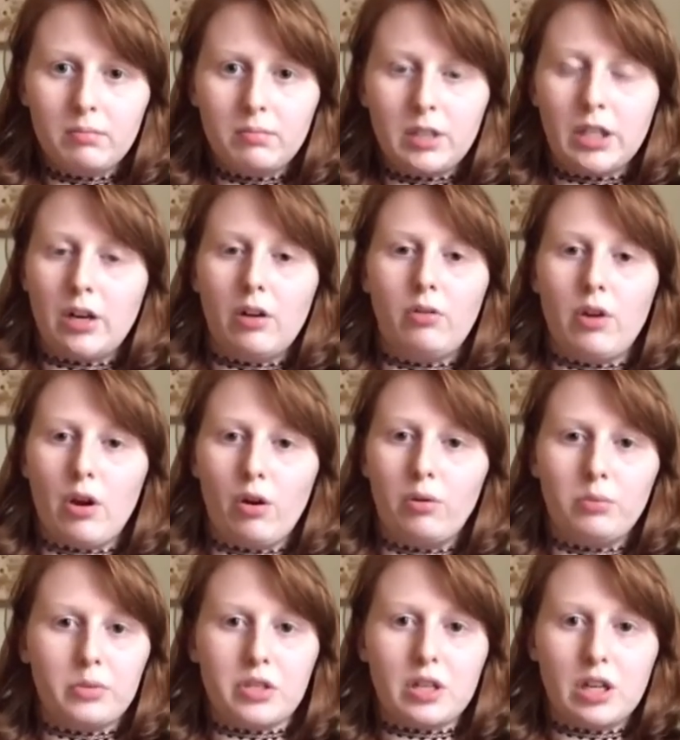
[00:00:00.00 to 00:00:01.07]
You know, no
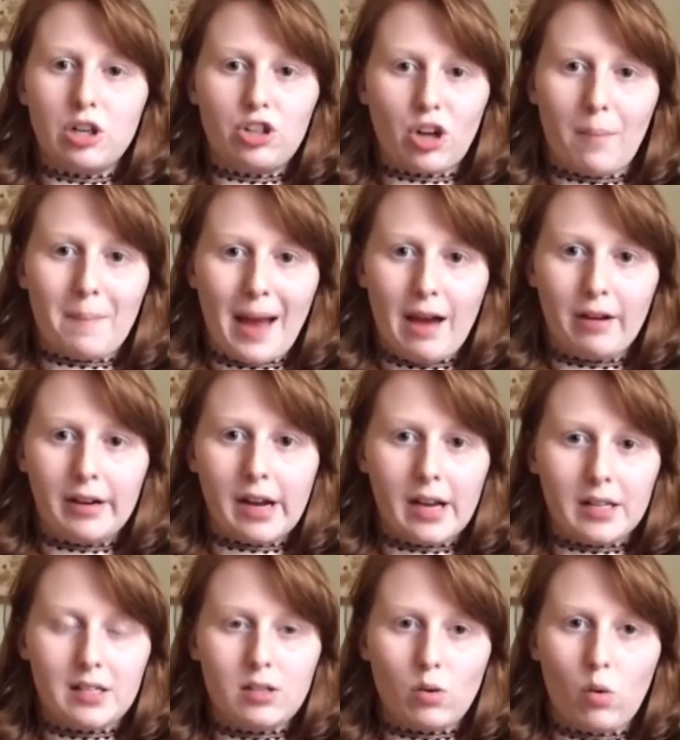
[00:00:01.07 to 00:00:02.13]
one was going to jump out at
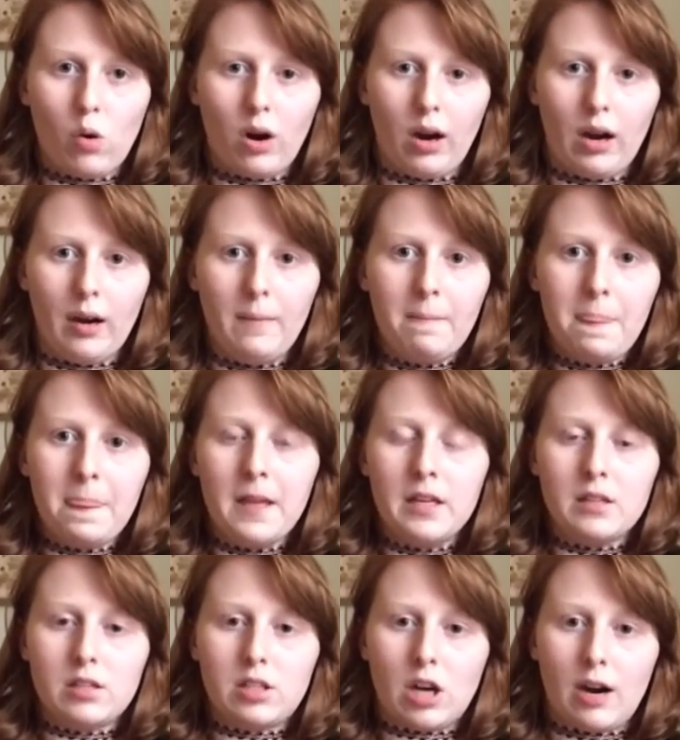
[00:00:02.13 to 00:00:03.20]
us or
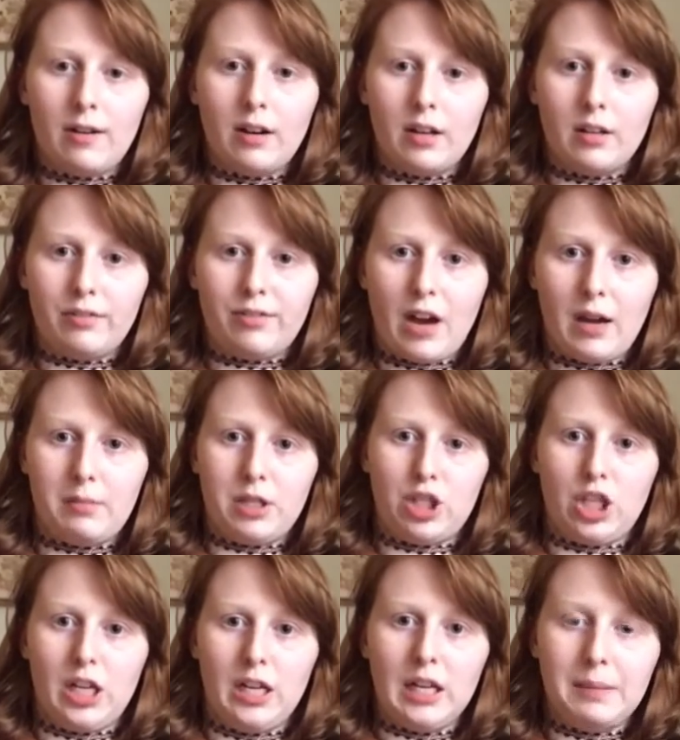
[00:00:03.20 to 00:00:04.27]
start a fog
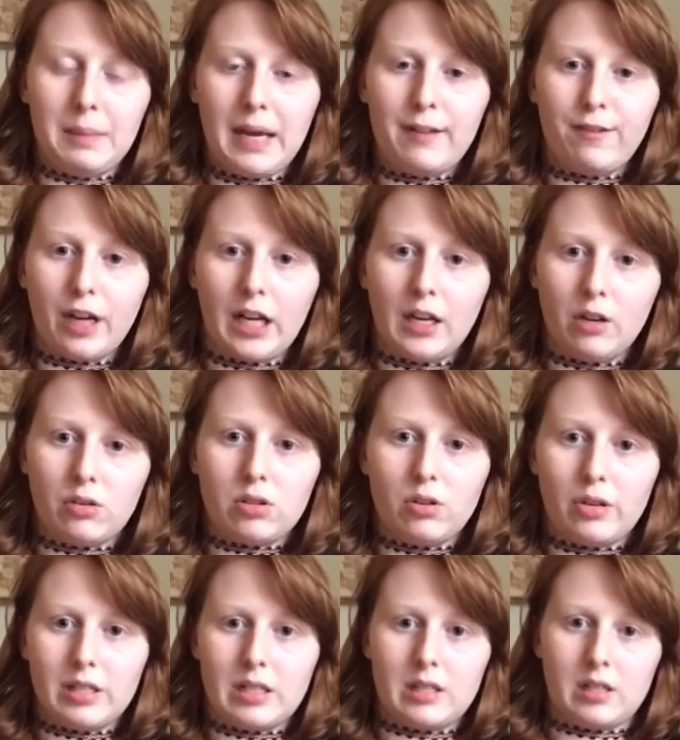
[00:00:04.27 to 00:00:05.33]
machine and make funny ghost
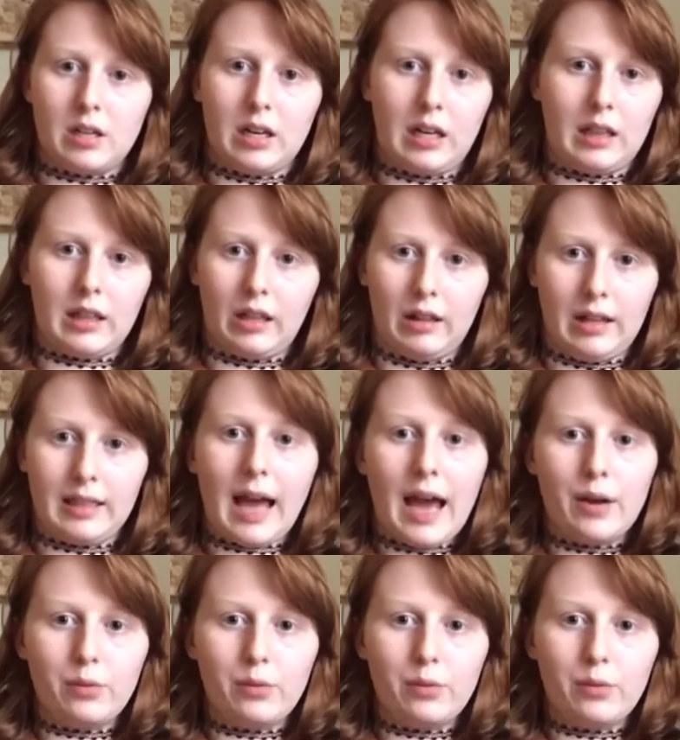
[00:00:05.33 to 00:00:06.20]
noises or anything like that.